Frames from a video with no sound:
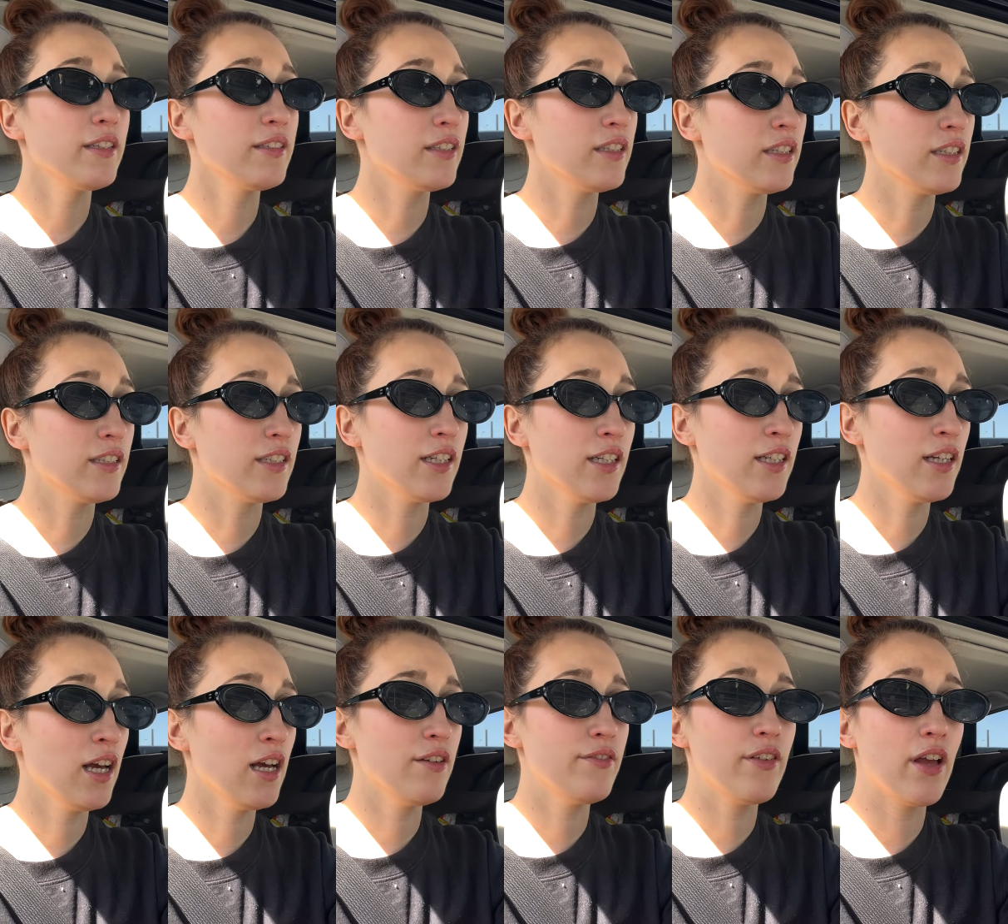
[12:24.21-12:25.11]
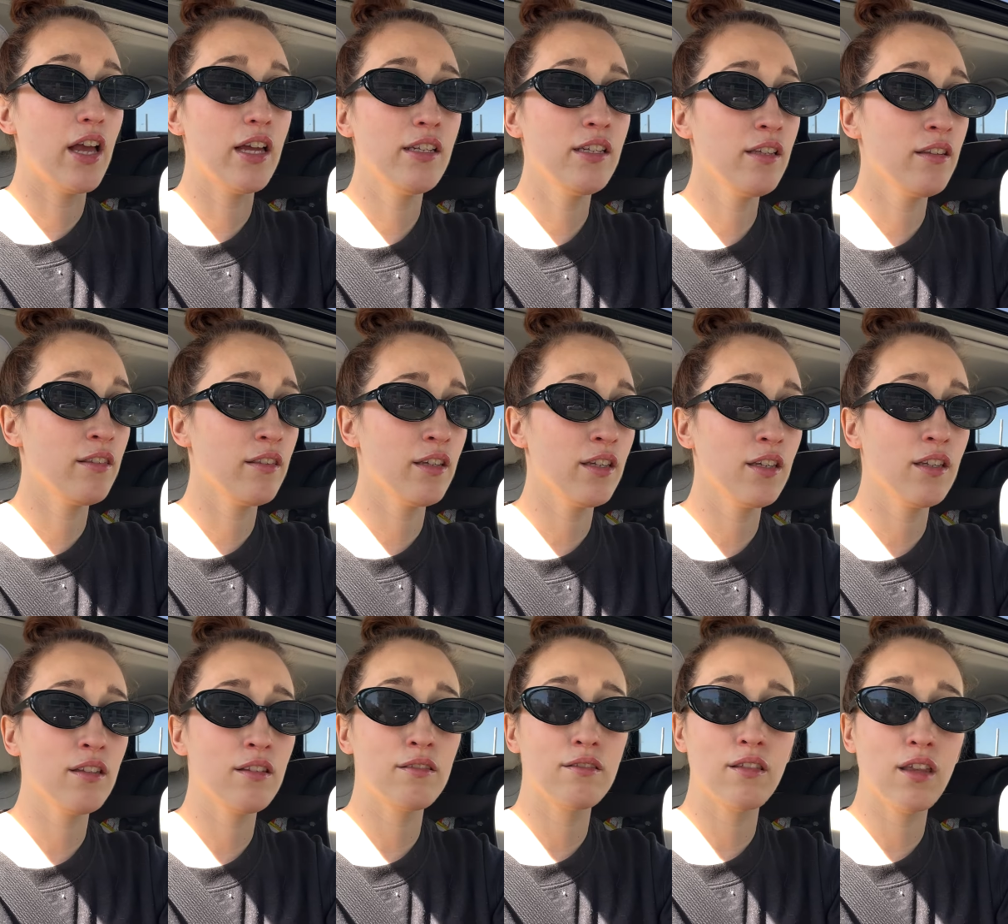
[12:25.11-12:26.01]
City didn't have anything
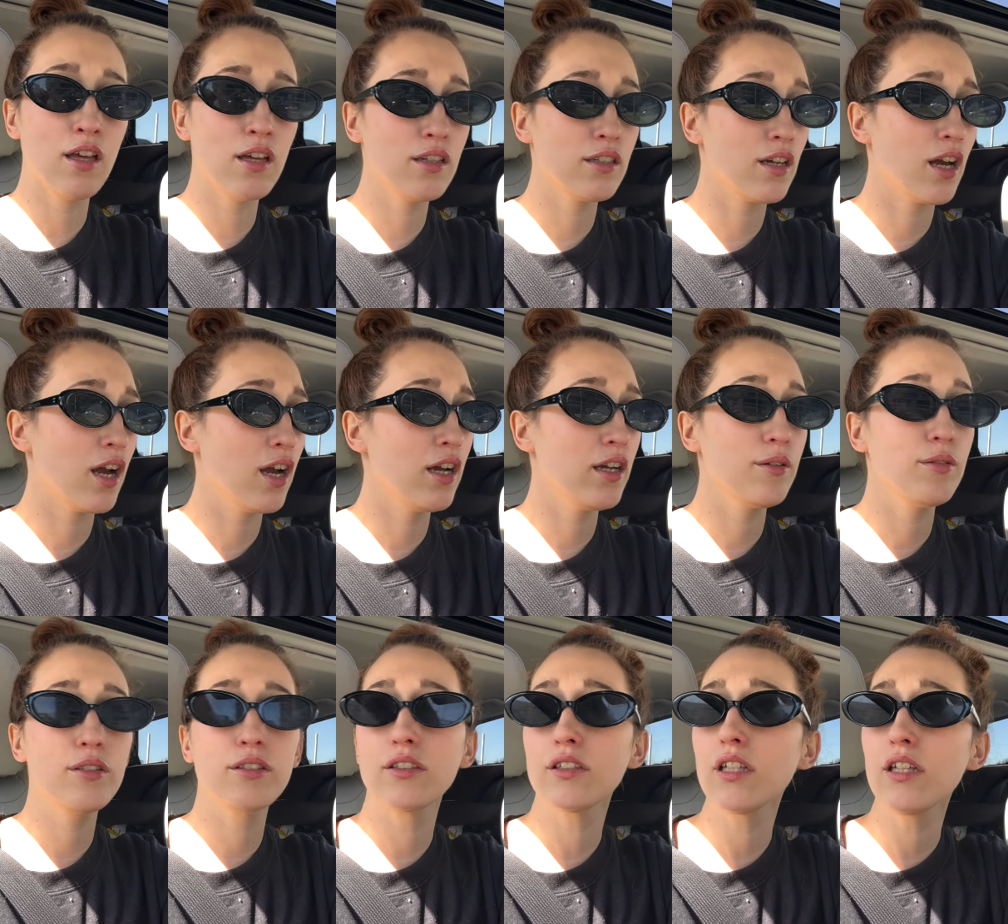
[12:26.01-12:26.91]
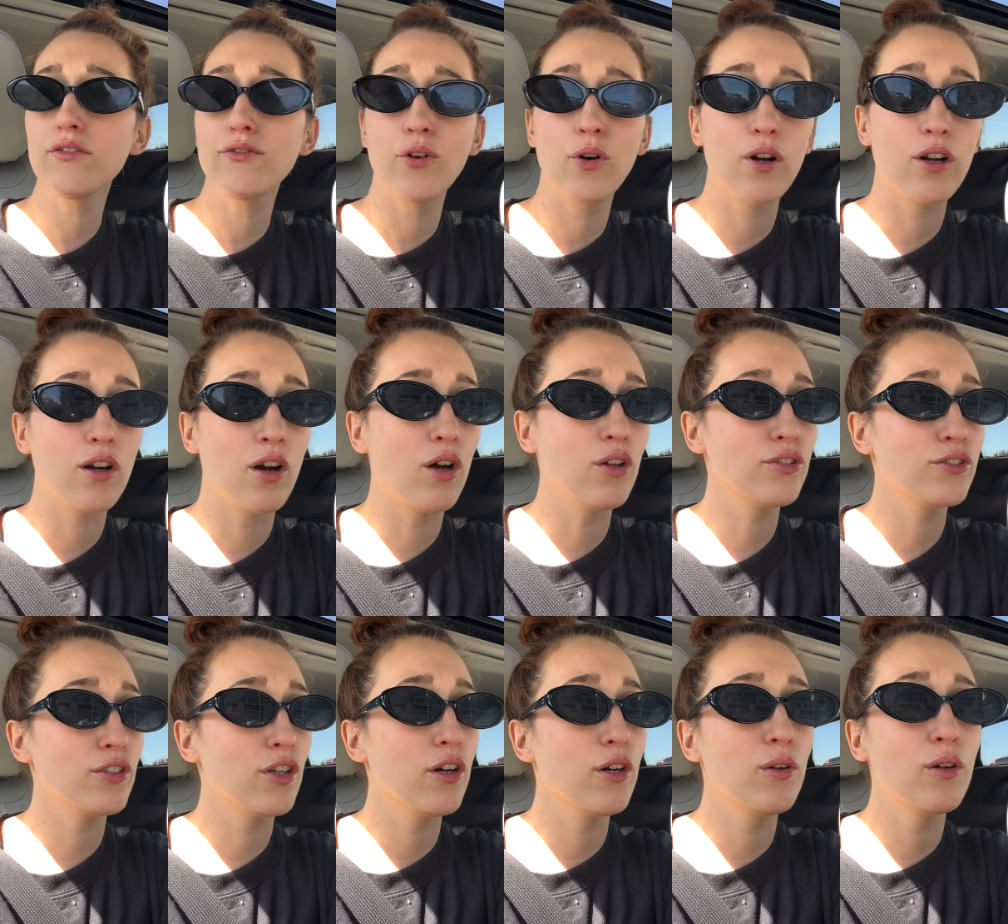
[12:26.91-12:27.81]
that I was looking for.
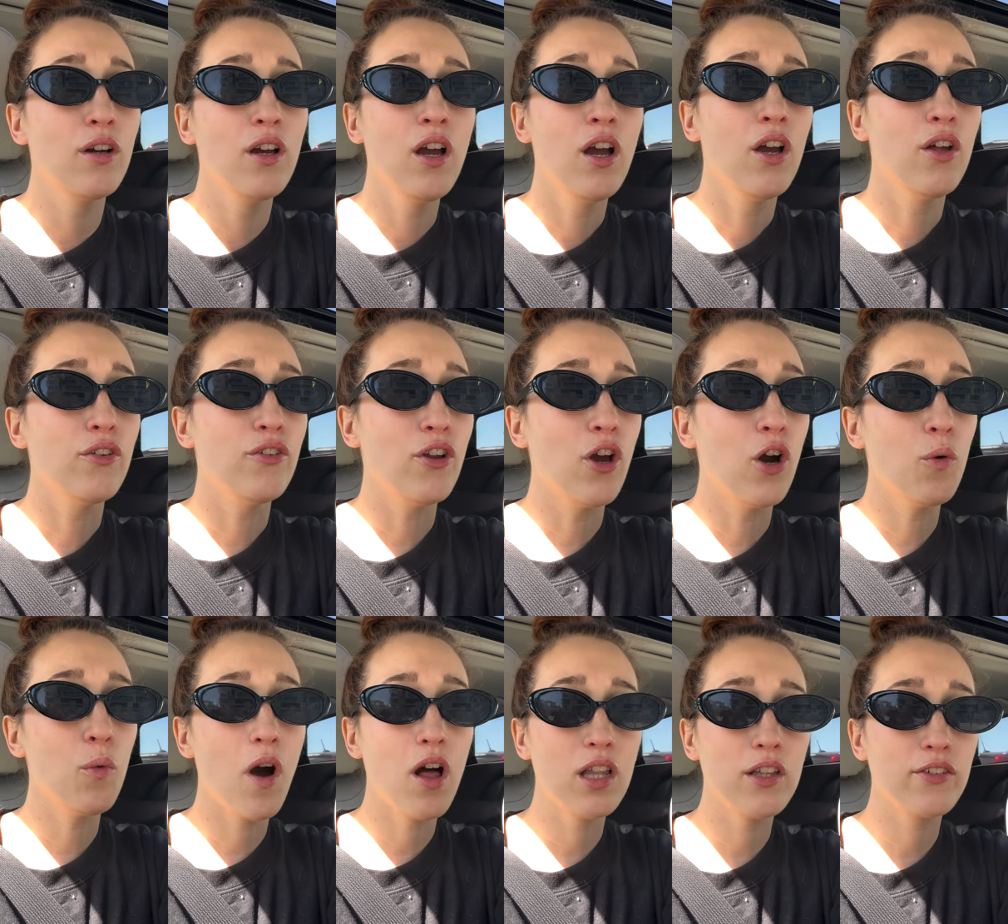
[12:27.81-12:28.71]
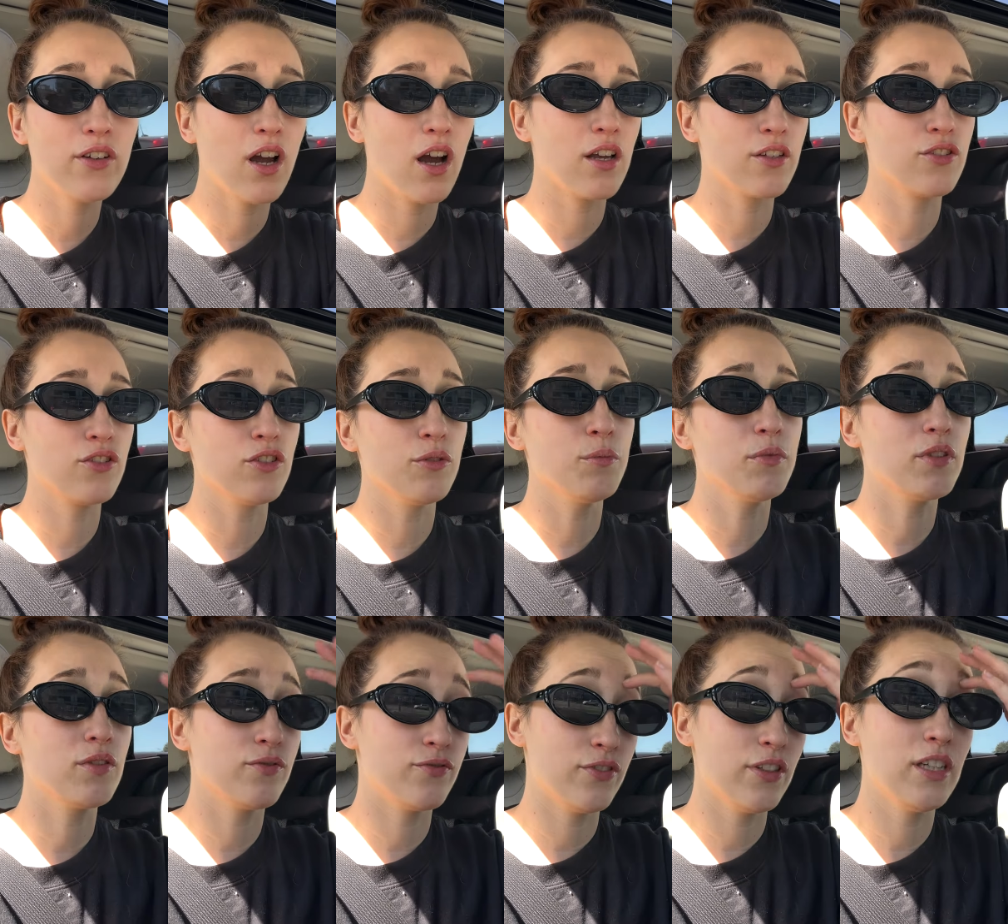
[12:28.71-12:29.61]
Also, no wall of
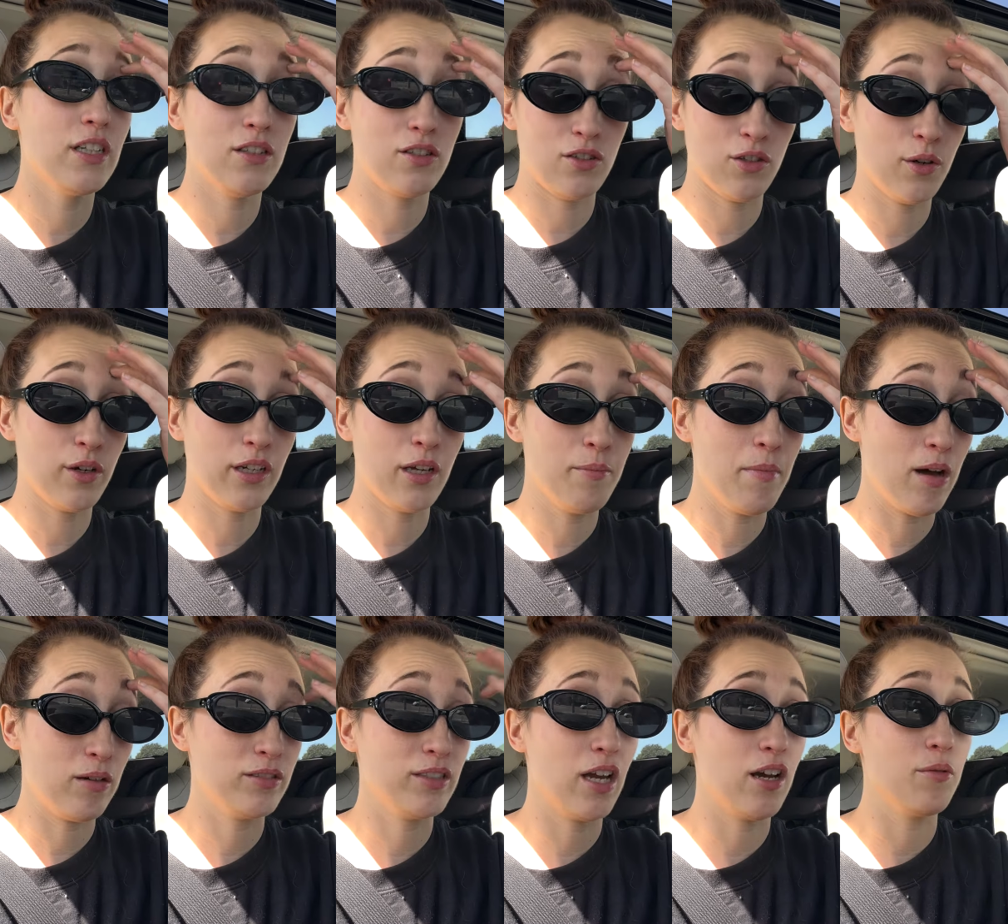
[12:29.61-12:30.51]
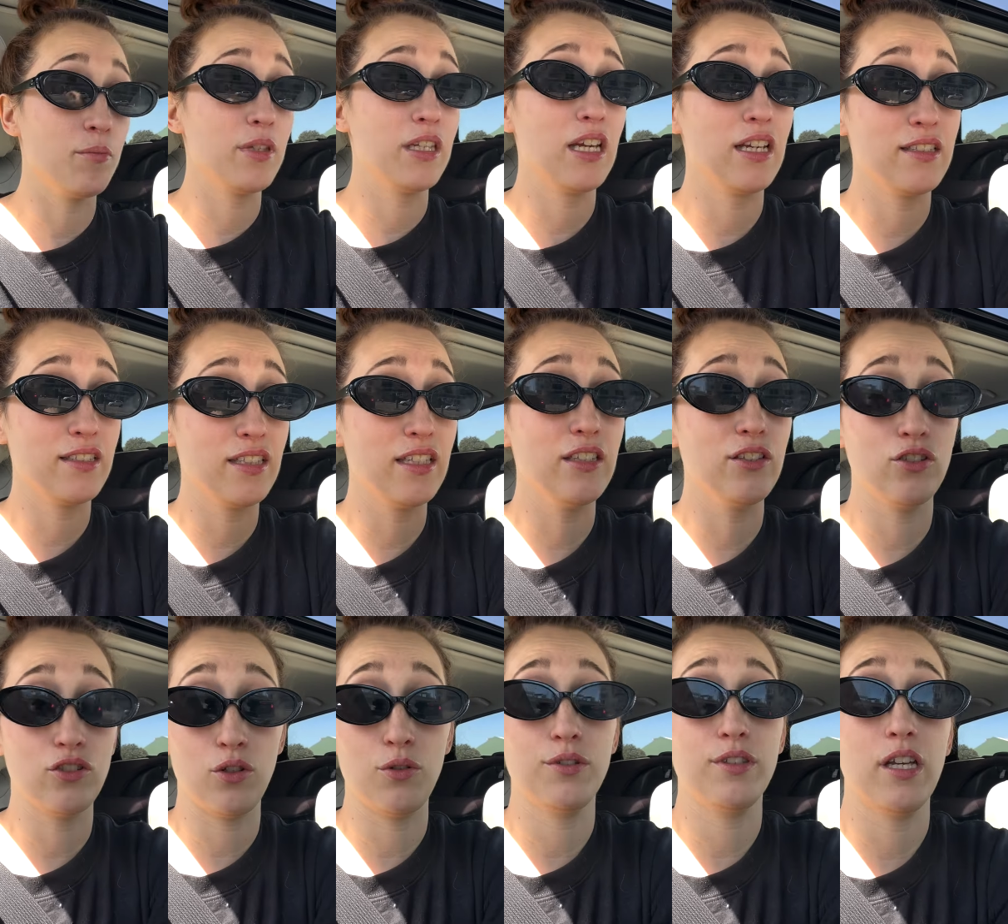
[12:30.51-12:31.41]
costumes. Finn is throwing a meltdown because he is
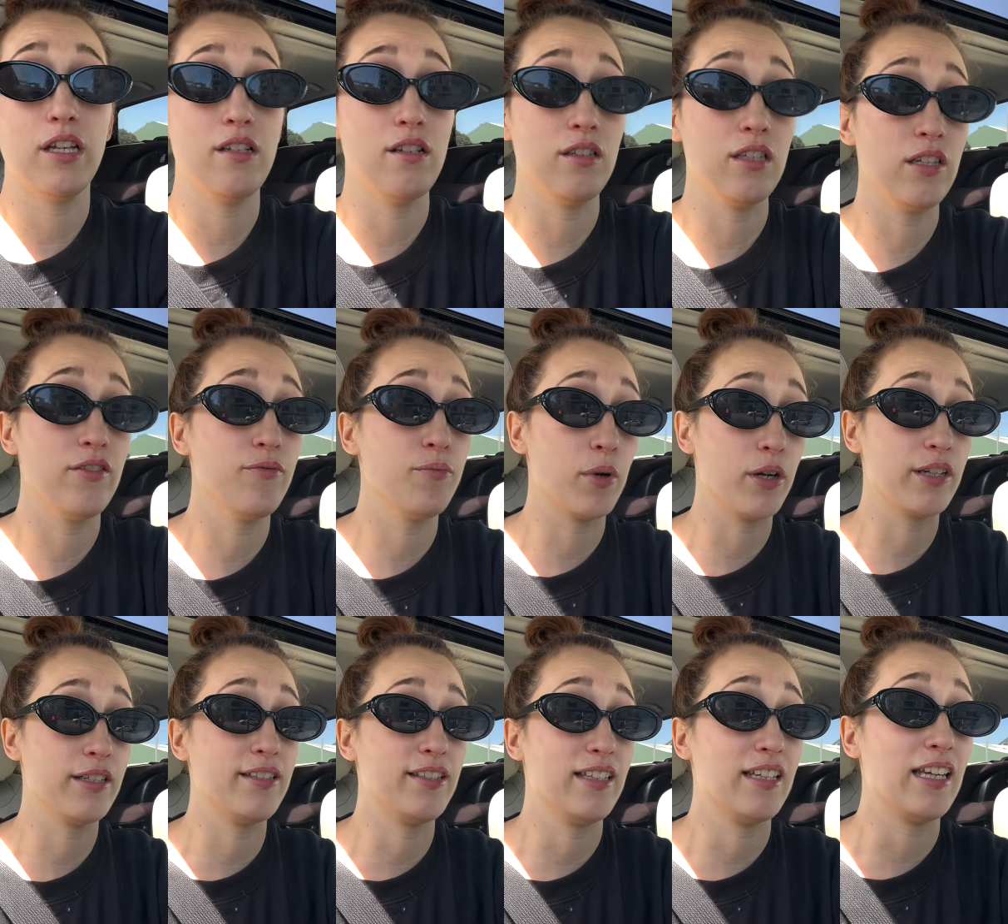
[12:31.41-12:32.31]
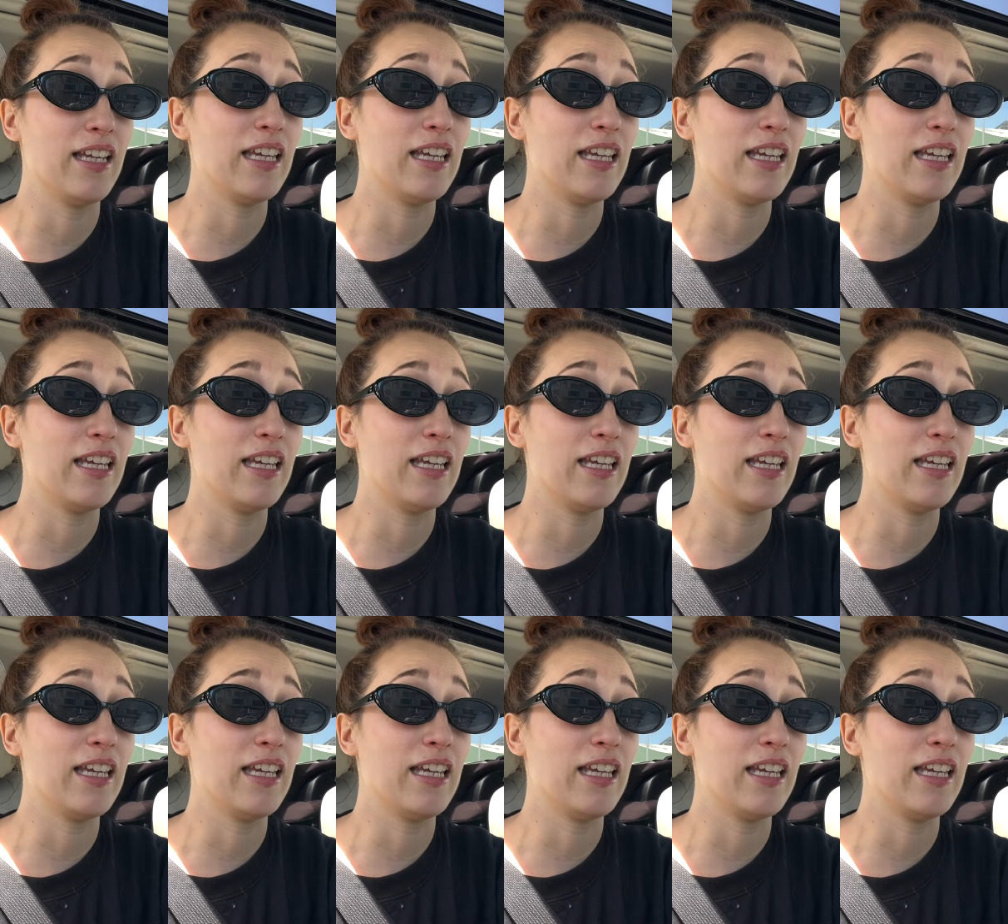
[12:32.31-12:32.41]
so sad to leave Party City.